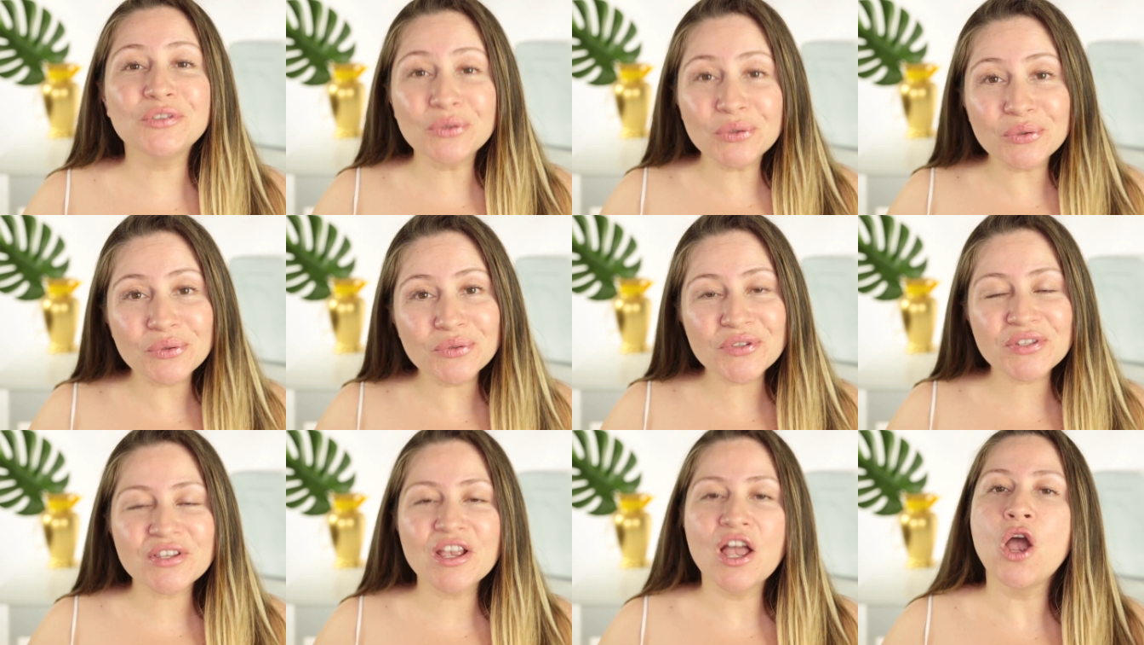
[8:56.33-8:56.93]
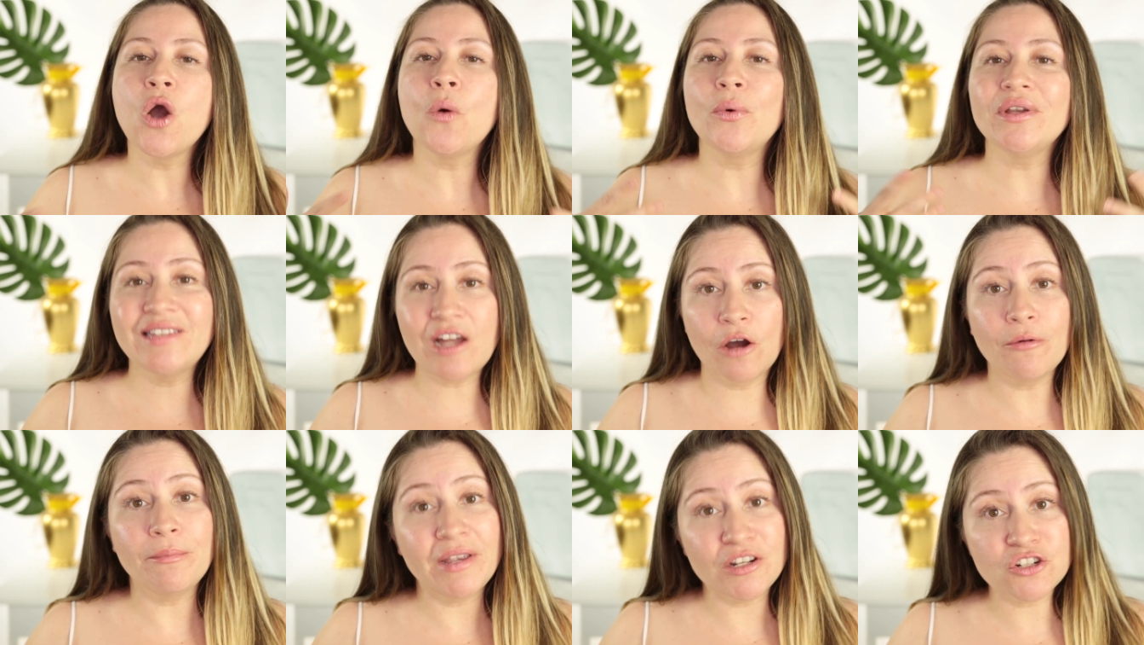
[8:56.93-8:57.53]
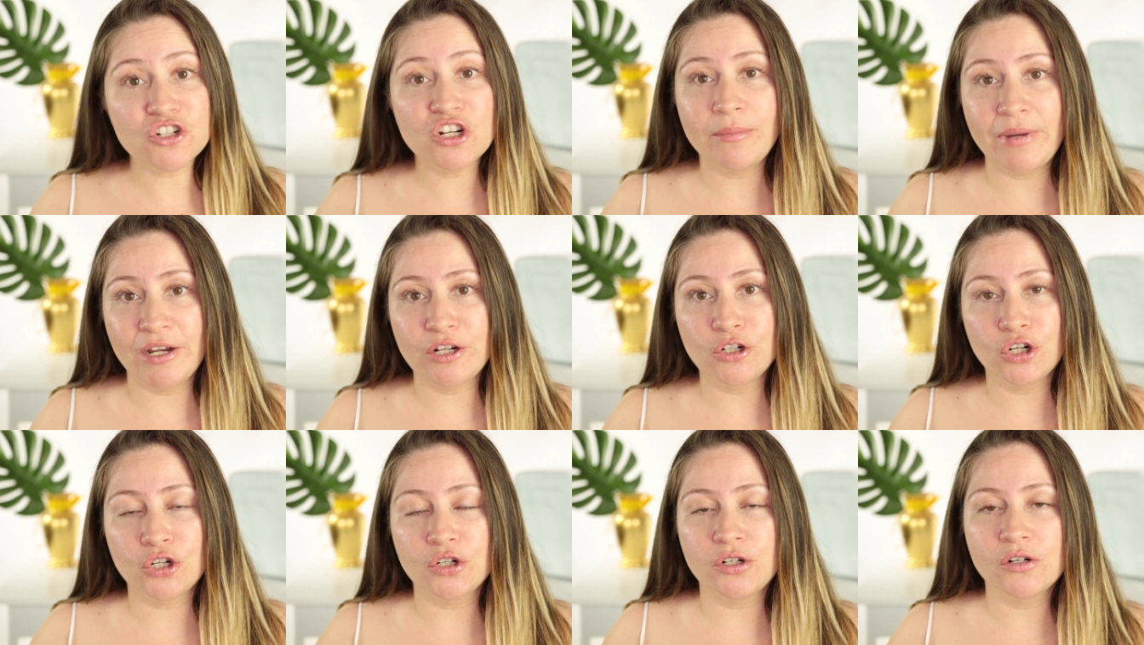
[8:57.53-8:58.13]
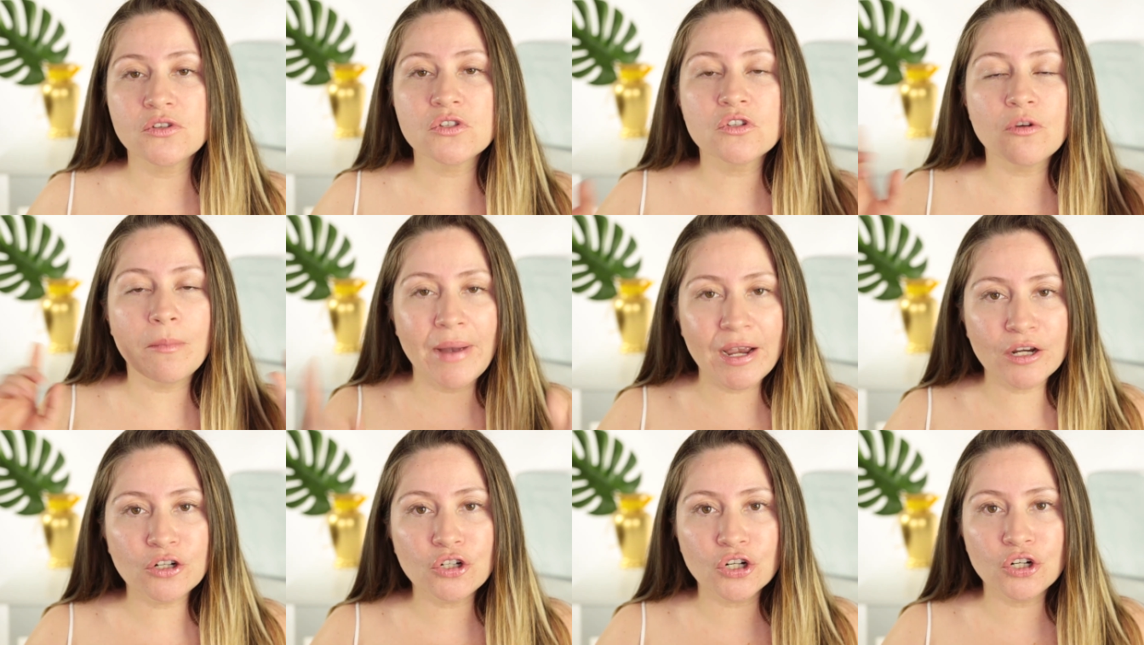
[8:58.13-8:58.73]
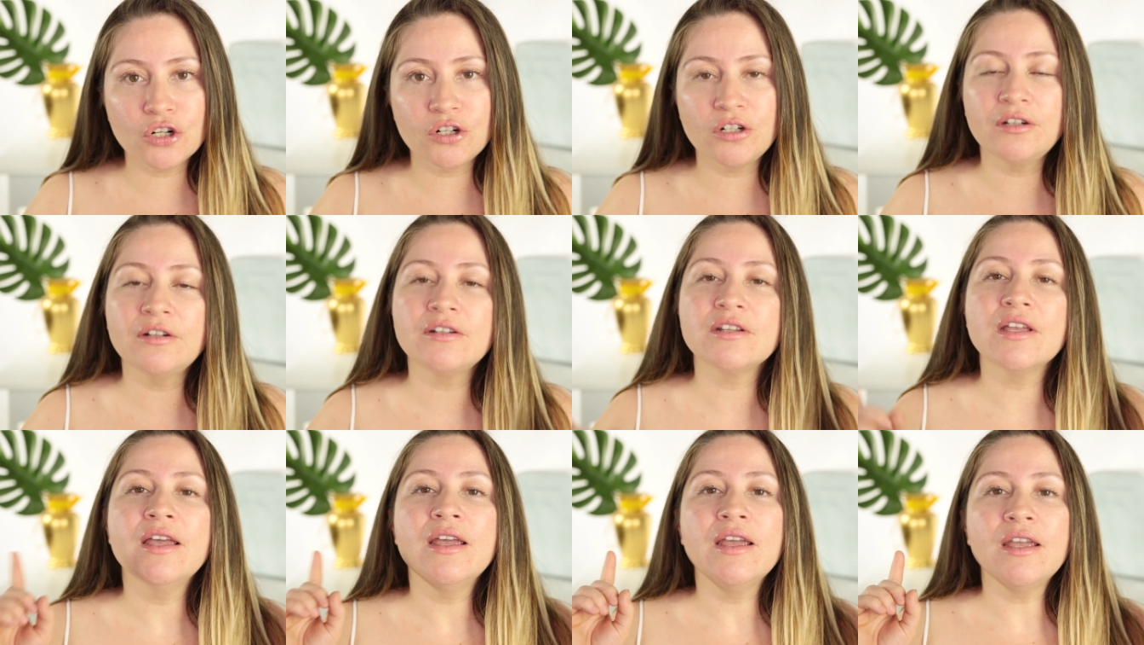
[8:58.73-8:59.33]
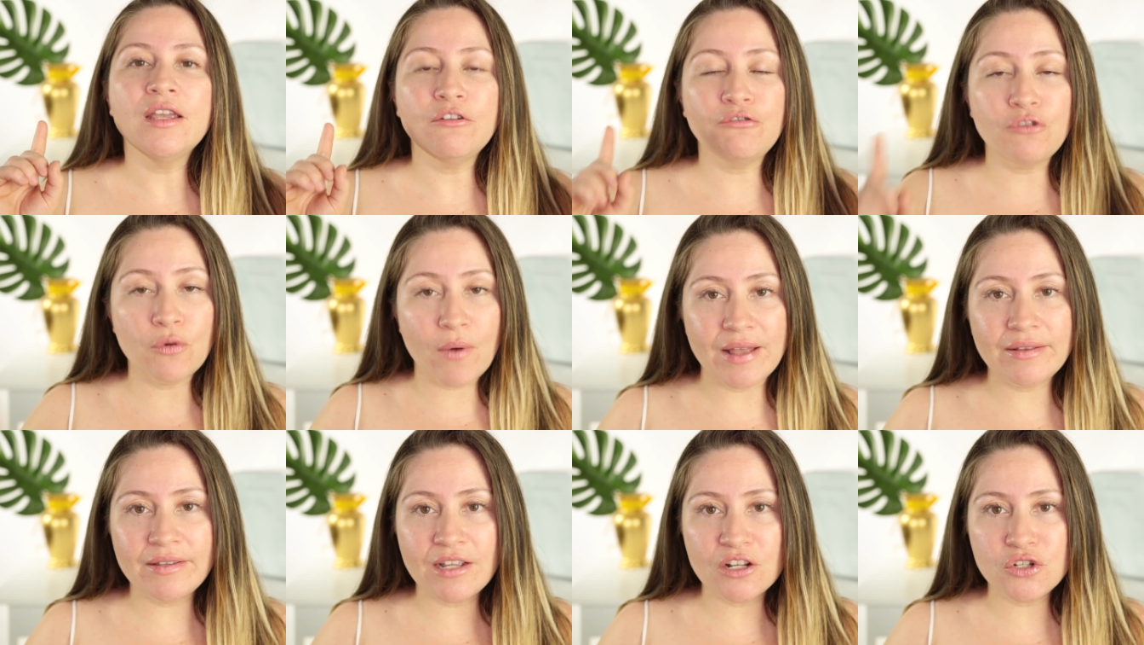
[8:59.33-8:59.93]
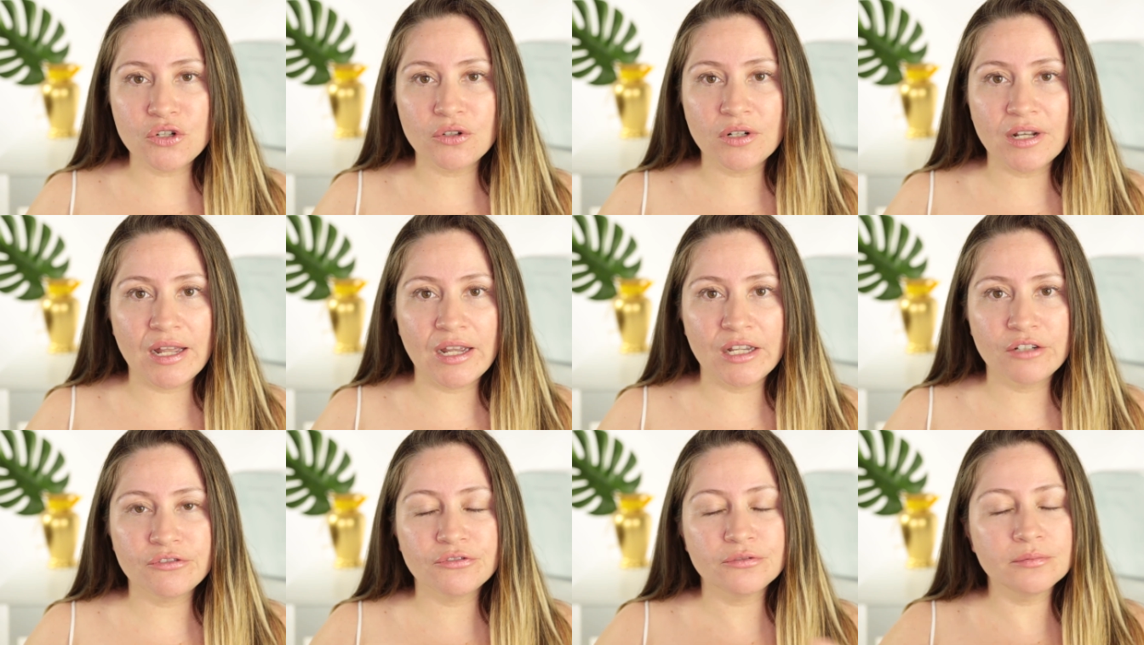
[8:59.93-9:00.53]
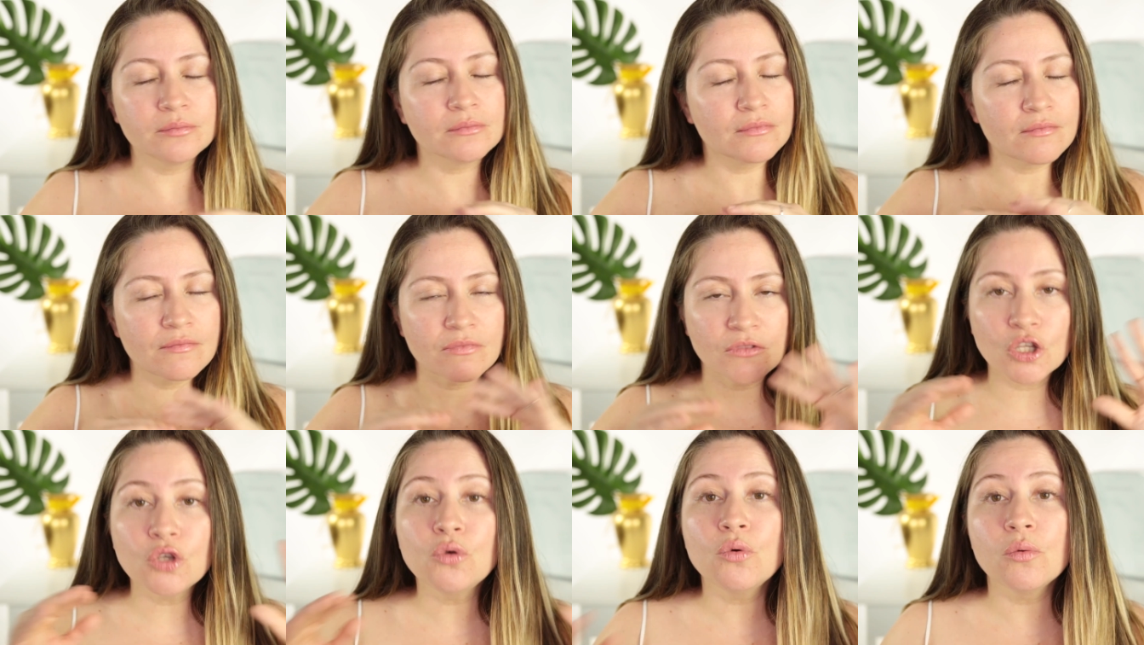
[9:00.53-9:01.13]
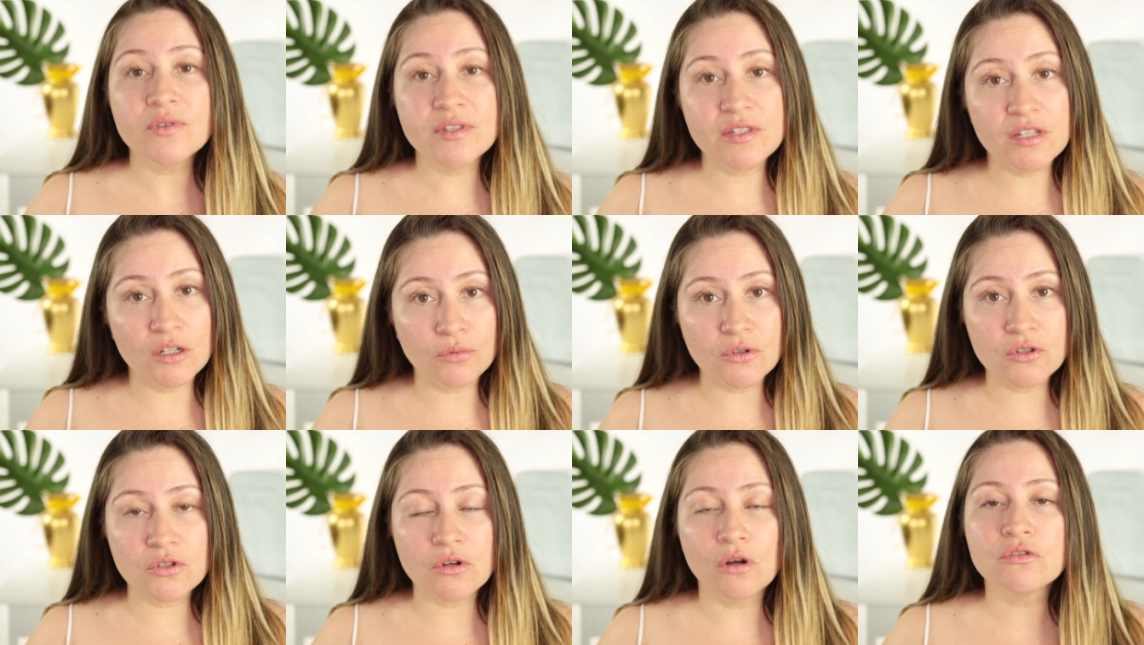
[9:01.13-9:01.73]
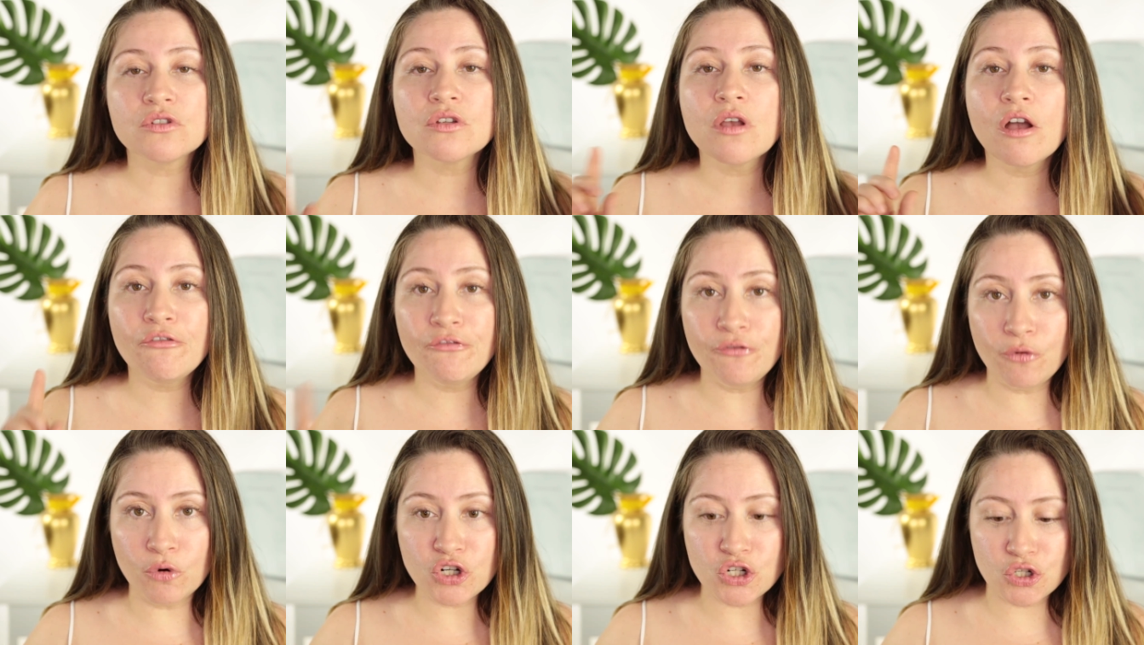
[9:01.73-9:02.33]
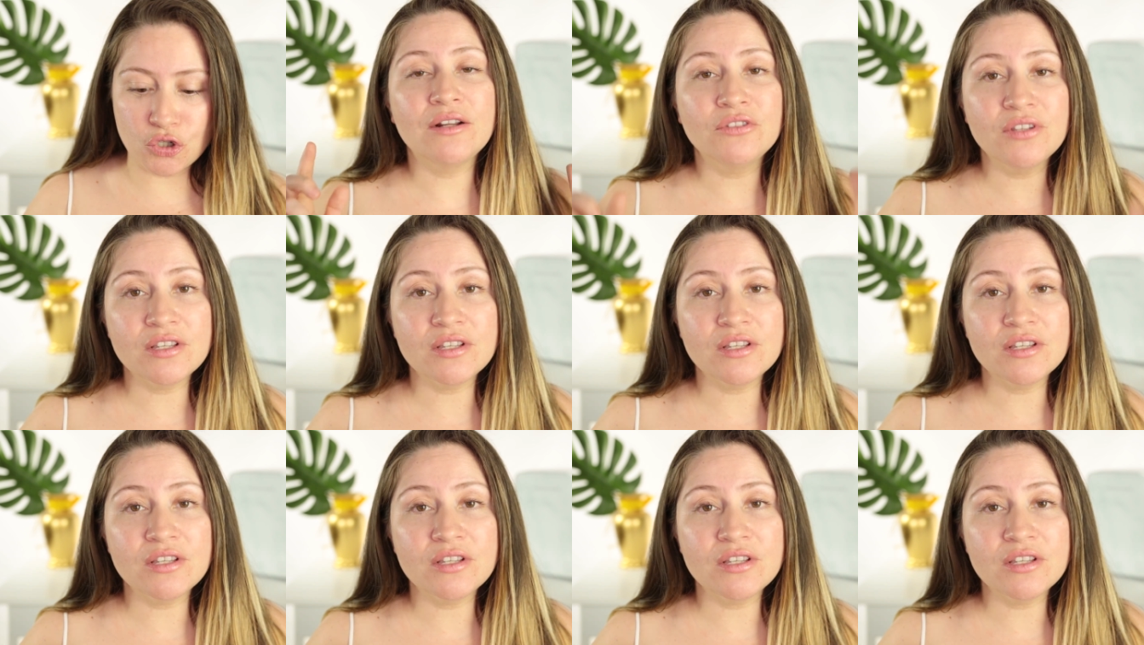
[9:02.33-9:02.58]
tools without mentioning microcurrent. So microcurrent, if you add that to your life, you will see results for sure.